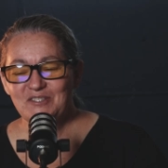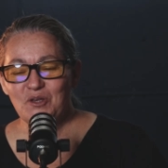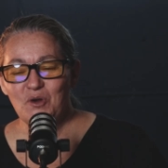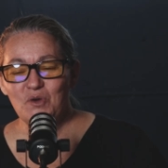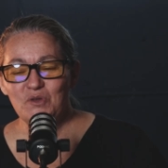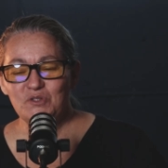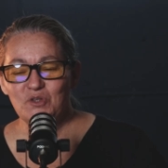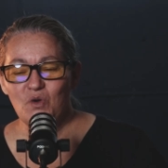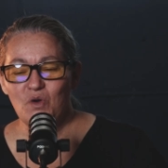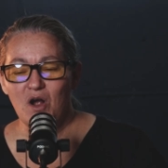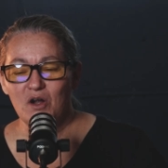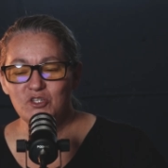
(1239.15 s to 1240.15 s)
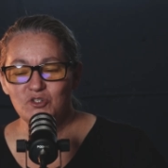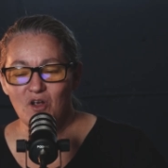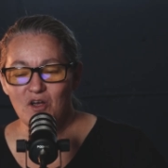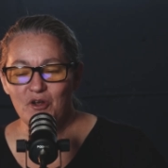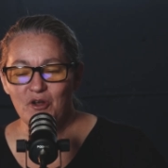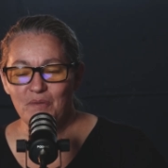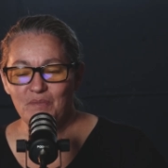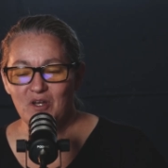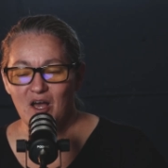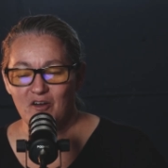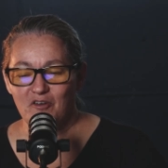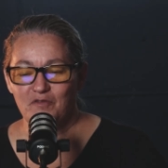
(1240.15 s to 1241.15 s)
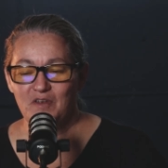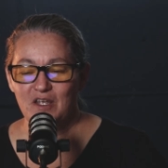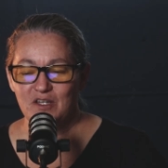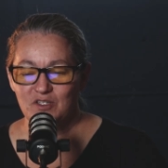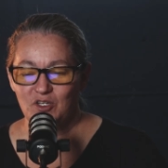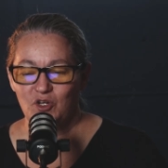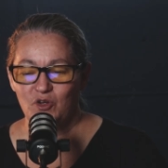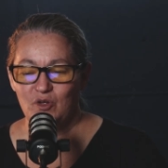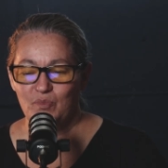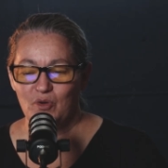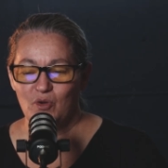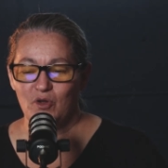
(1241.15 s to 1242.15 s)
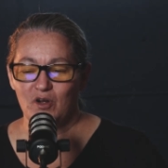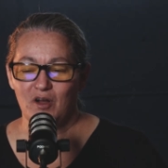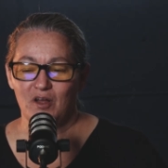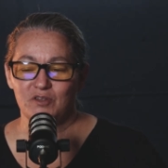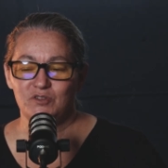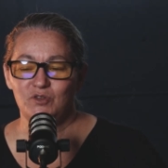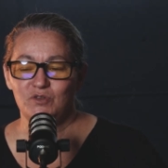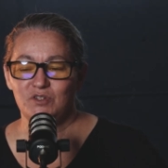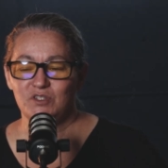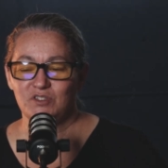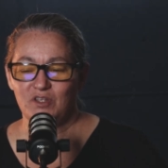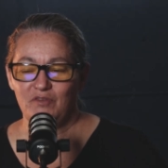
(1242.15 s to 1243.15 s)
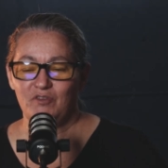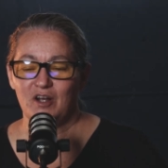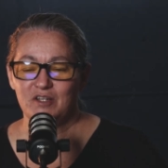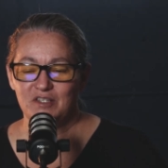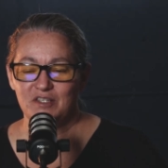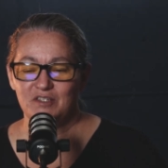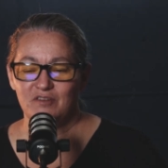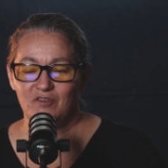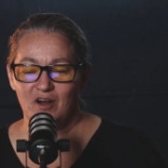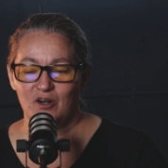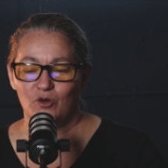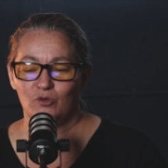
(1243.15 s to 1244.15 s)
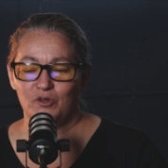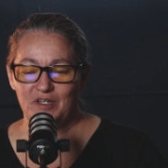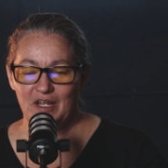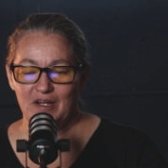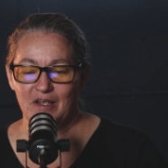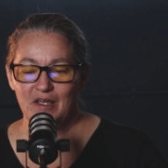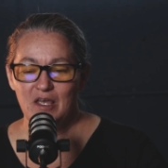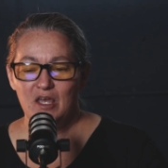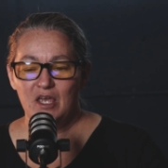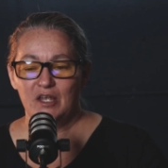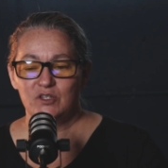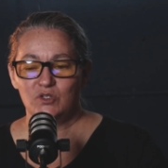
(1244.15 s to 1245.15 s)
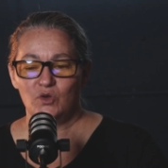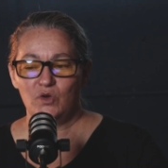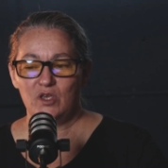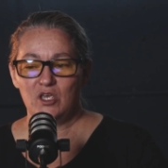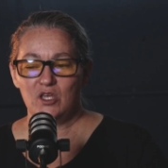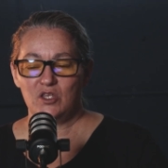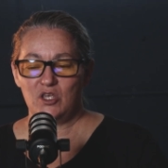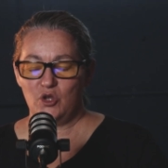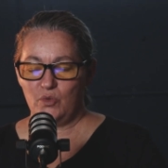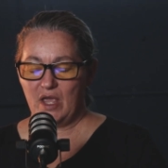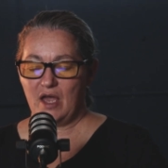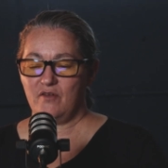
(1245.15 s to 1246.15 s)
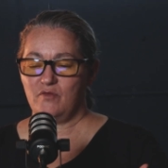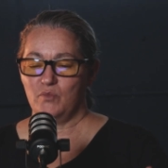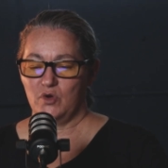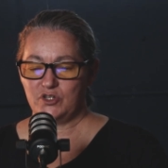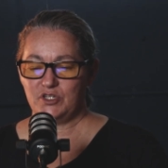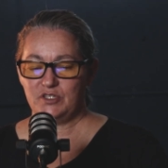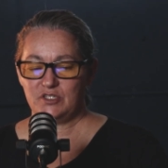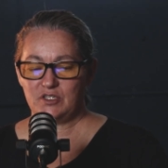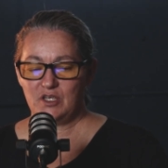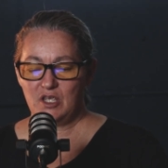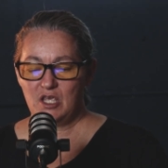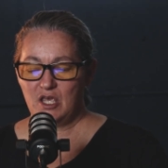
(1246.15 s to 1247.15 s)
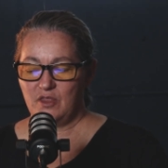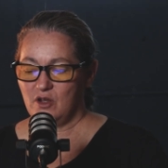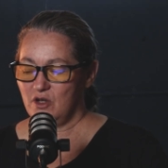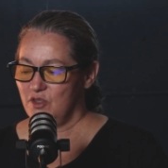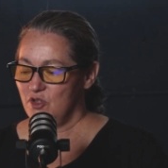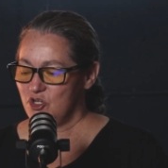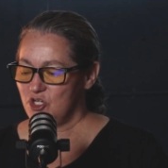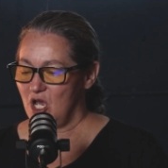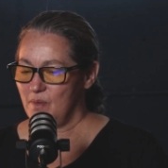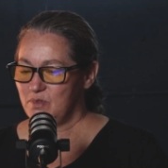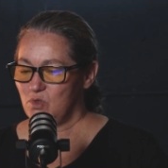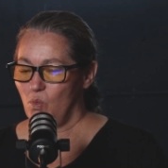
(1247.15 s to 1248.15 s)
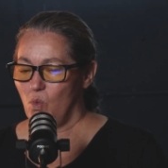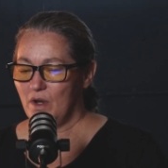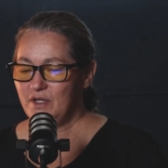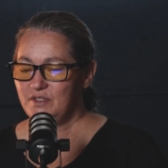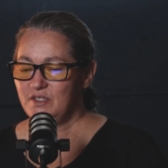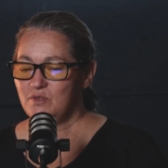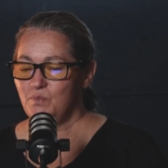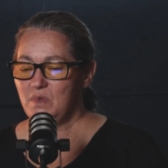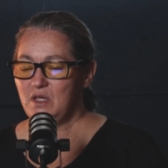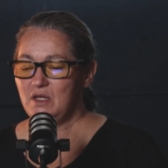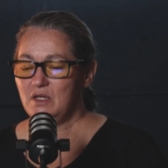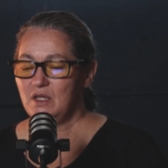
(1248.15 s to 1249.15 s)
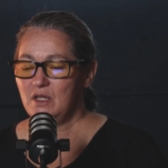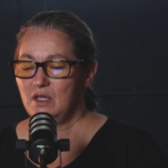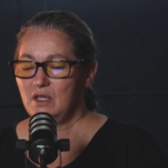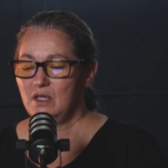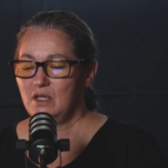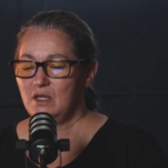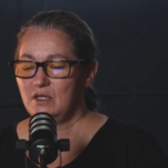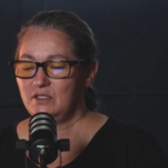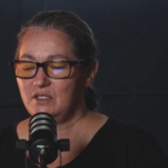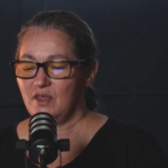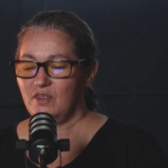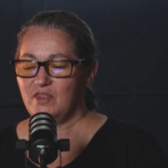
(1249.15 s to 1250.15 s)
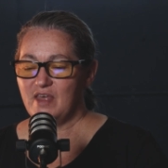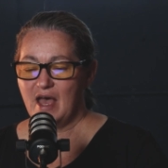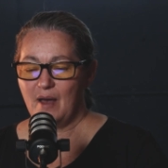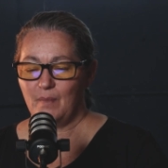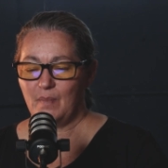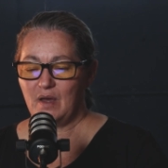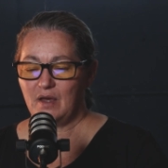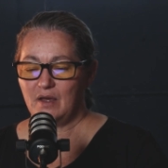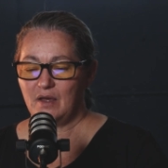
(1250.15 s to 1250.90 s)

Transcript: So our strong cryptography and security protocols used to safeguard sensitive cardholder data. And so here we have merchants, and they're in their shops. What does this mean to them?